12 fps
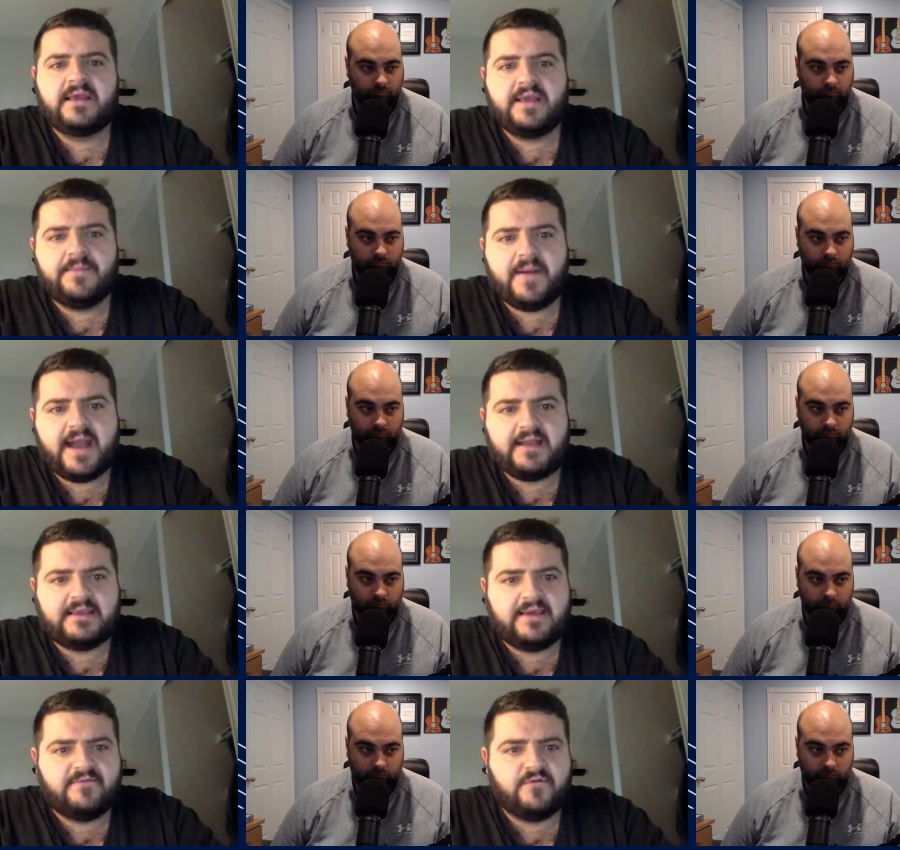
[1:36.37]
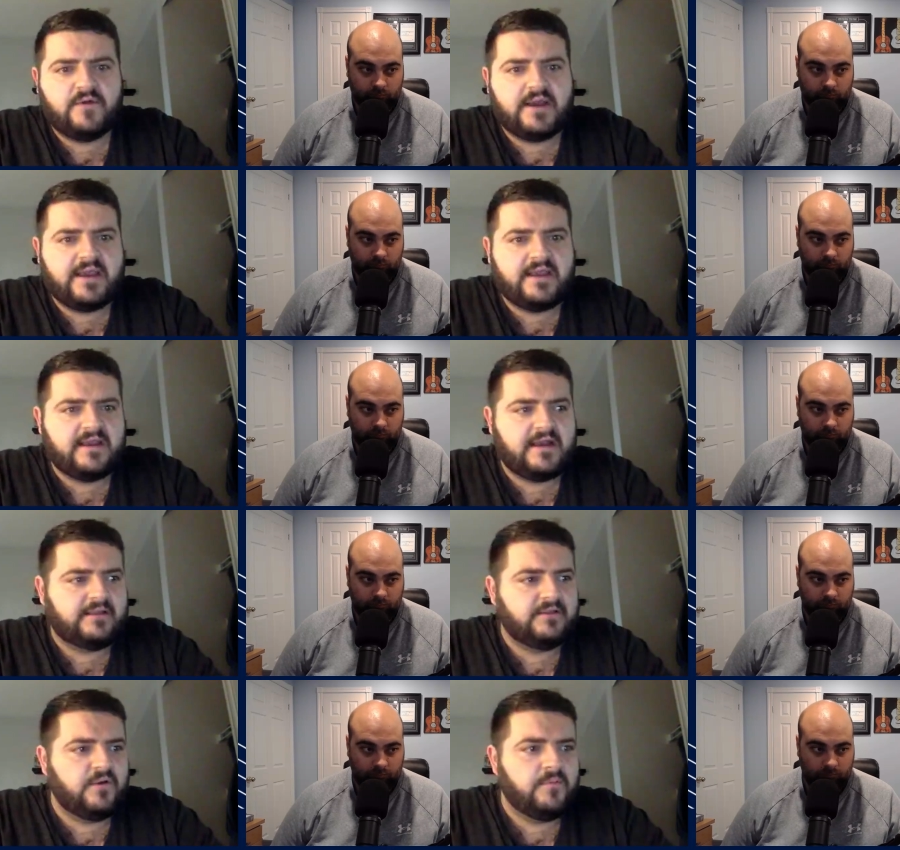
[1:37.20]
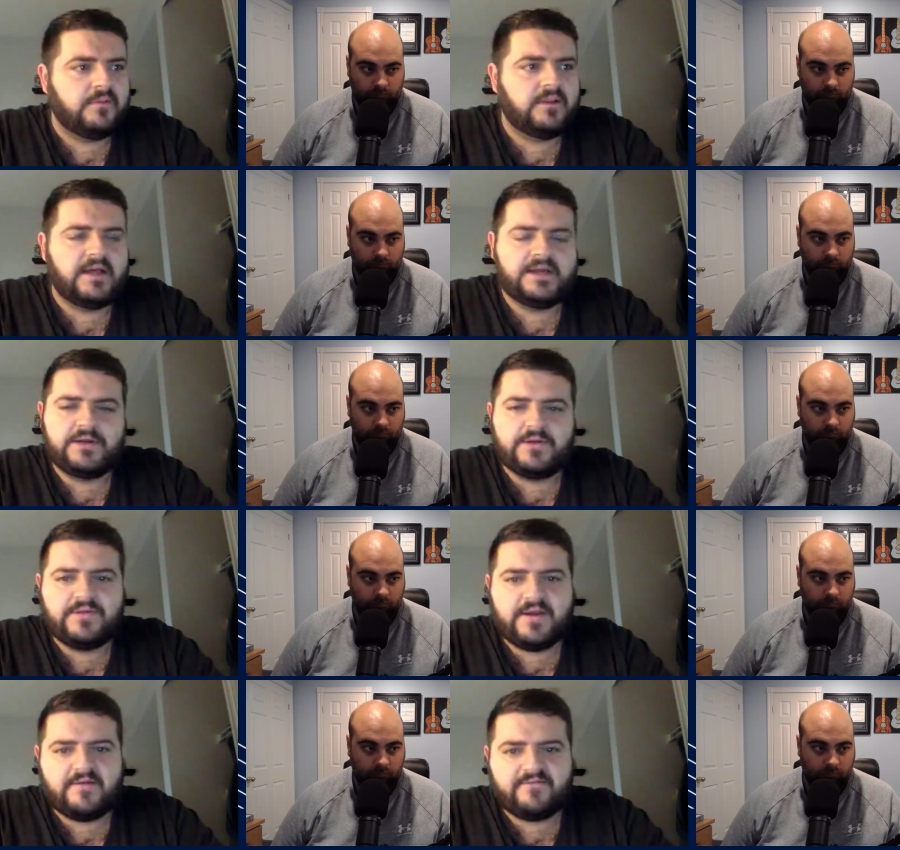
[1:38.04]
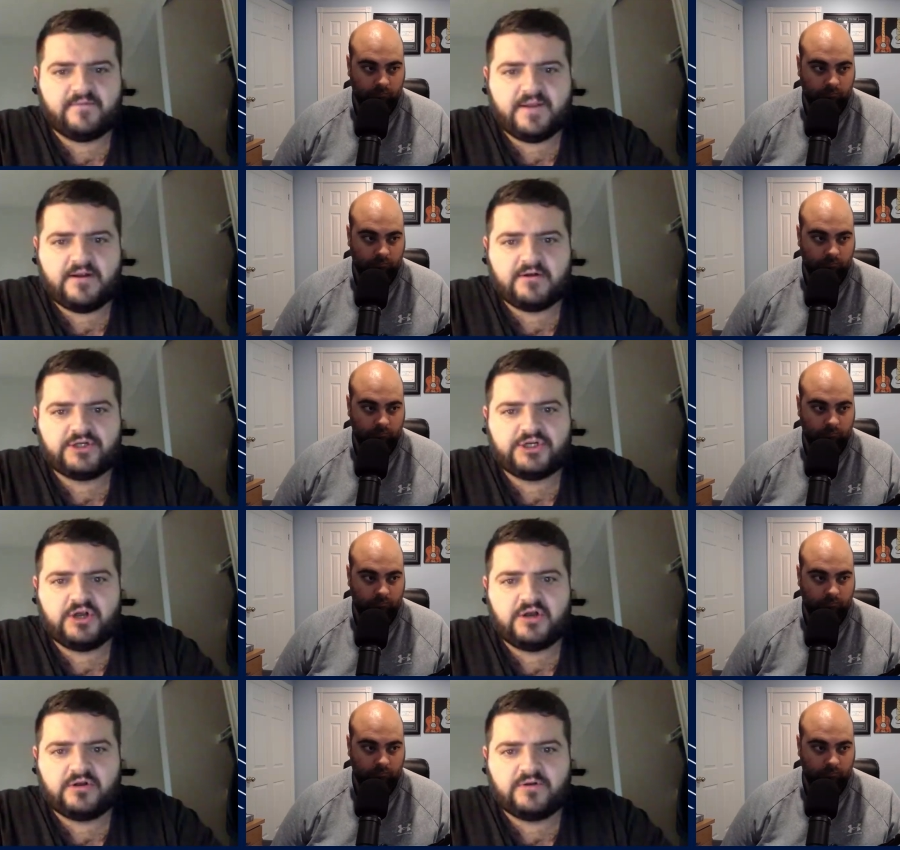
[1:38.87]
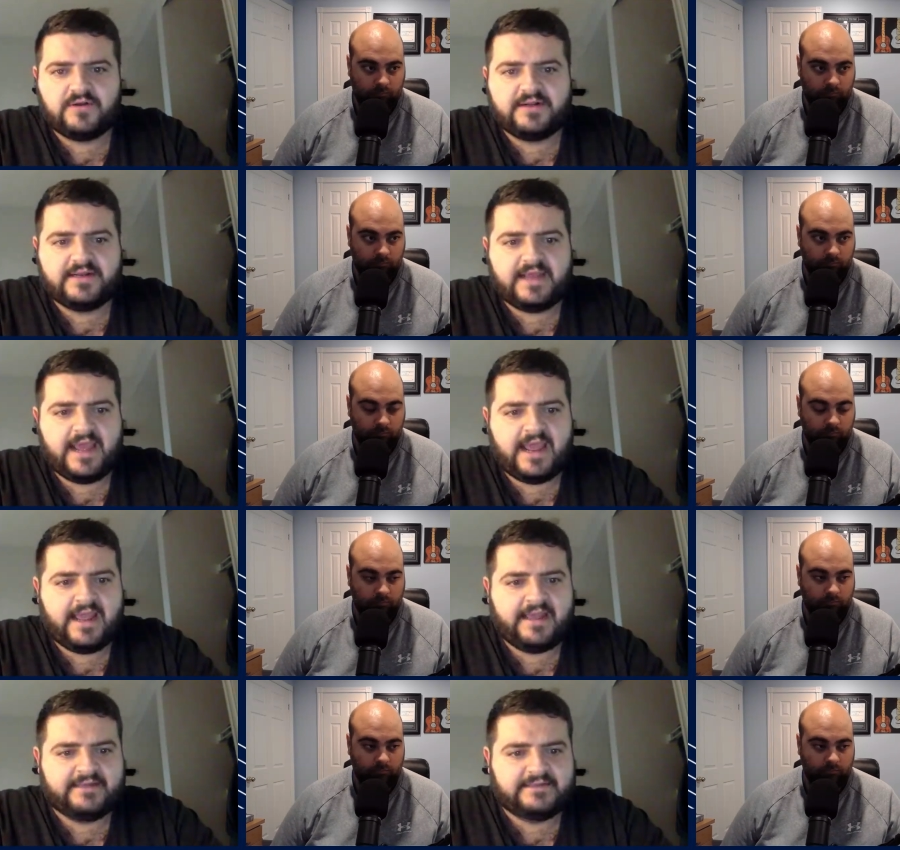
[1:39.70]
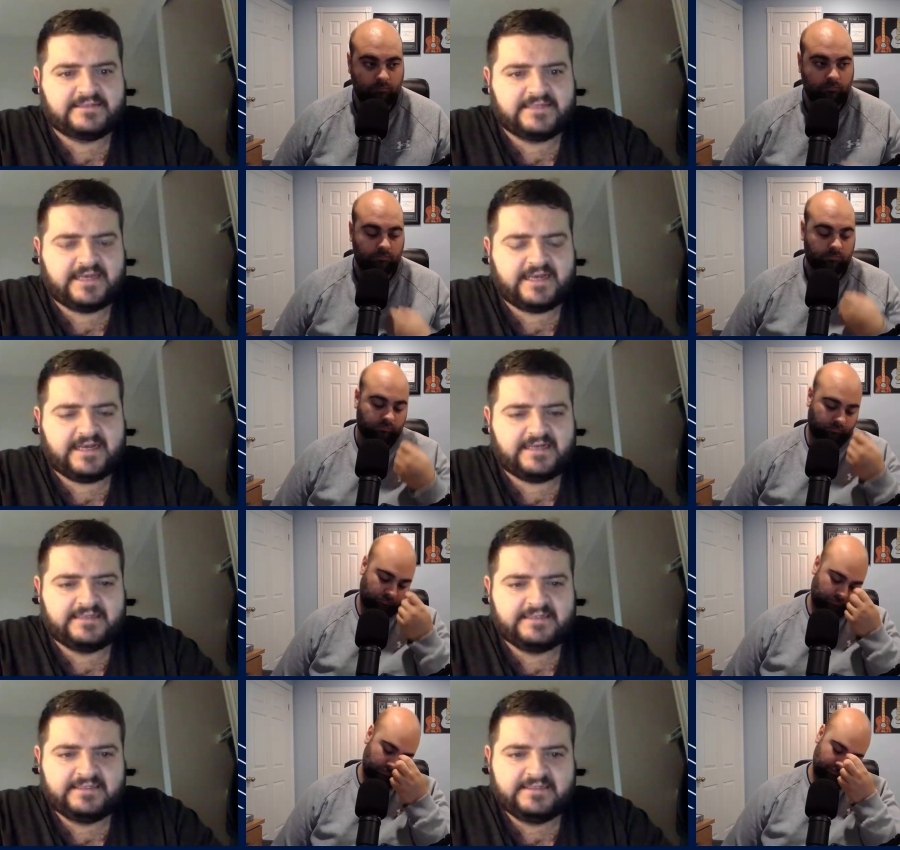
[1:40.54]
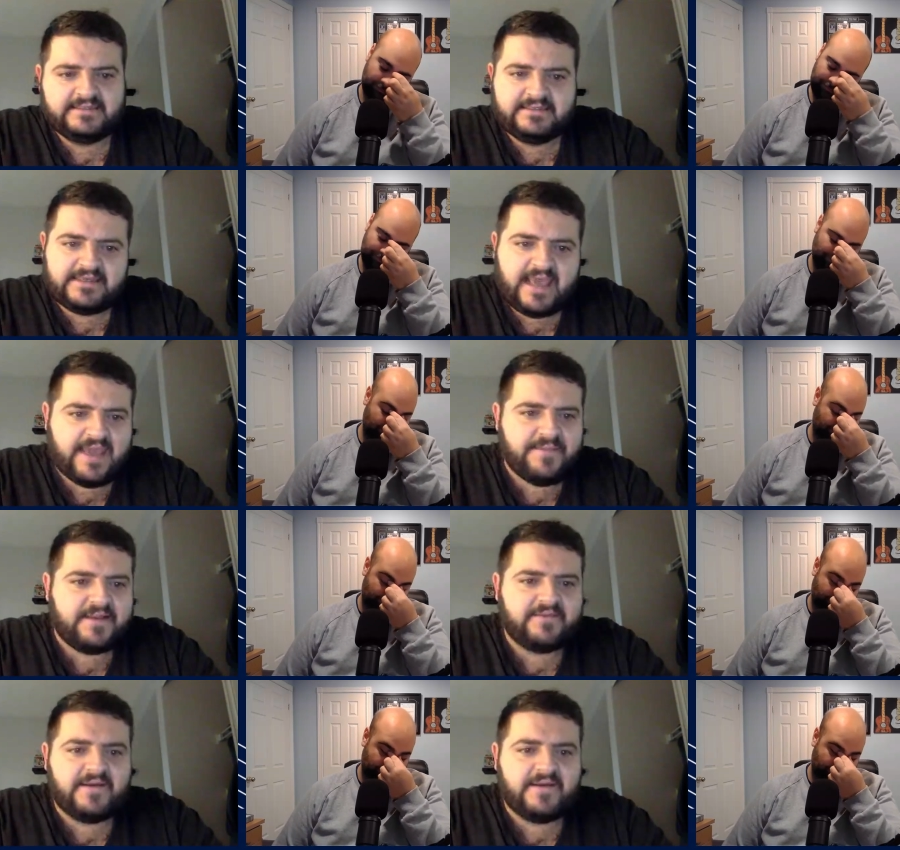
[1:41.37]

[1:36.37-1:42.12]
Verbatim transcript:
Speaker 1: A bad giveaway, a little blunder there from Erik Källgren, and uh, game